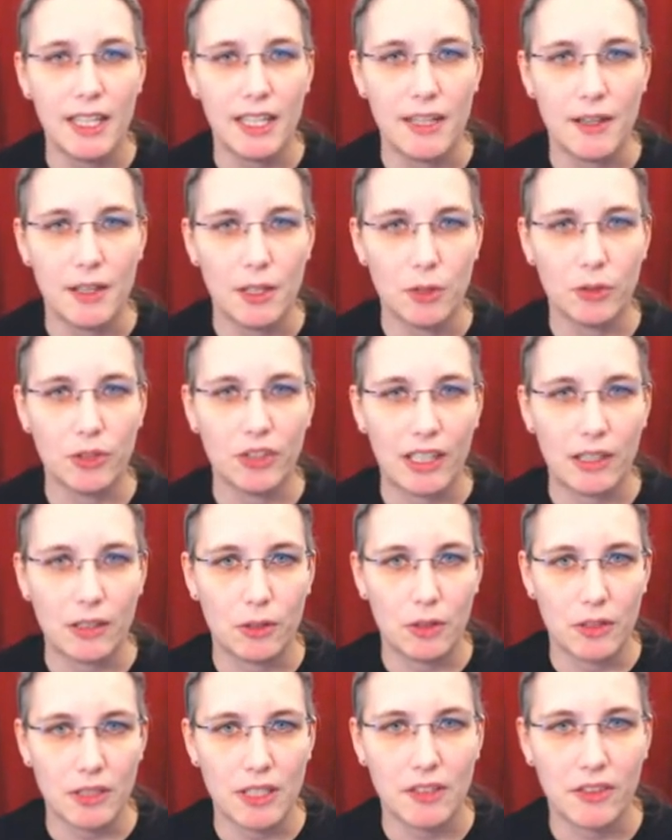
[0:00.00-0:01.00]
and those are
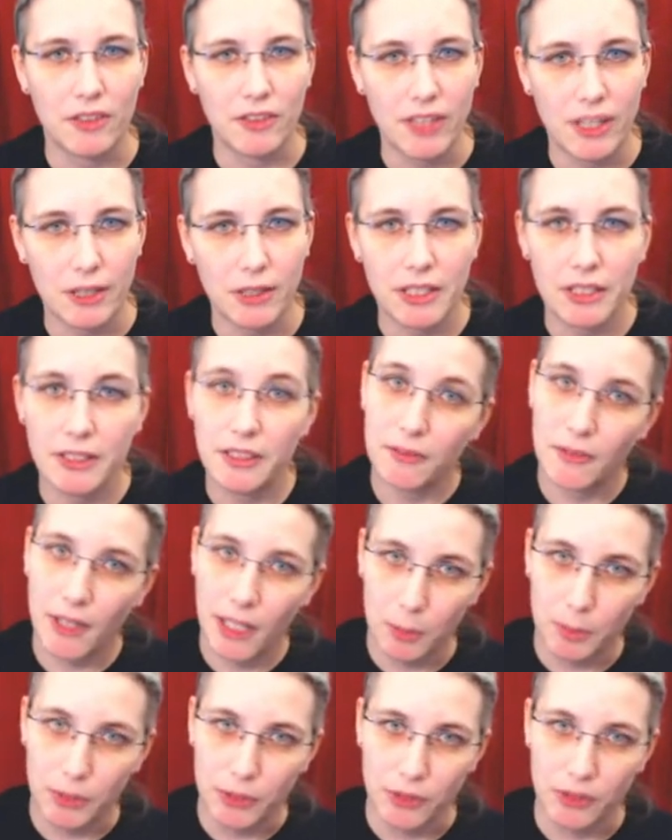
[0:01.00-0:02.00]
not necessarily
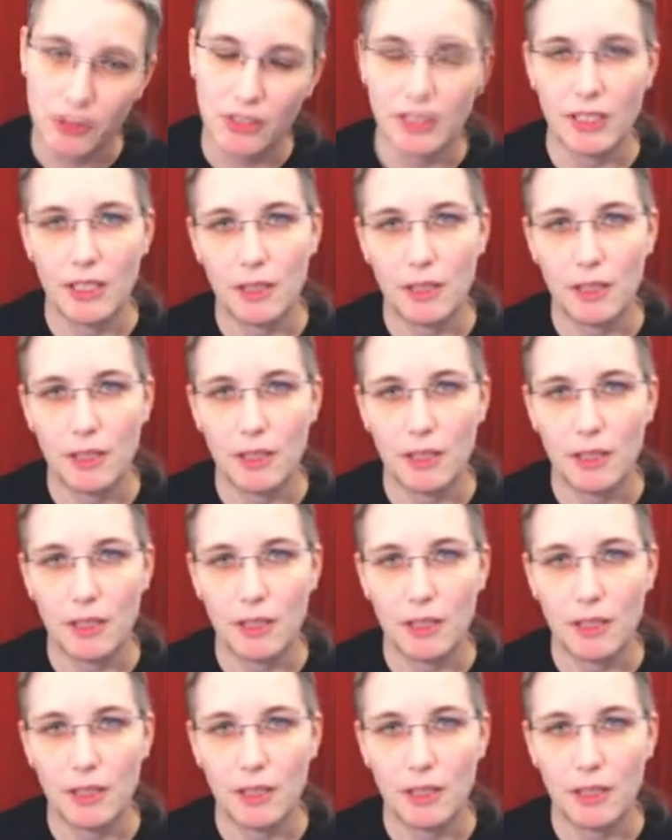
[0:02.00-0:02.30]
developers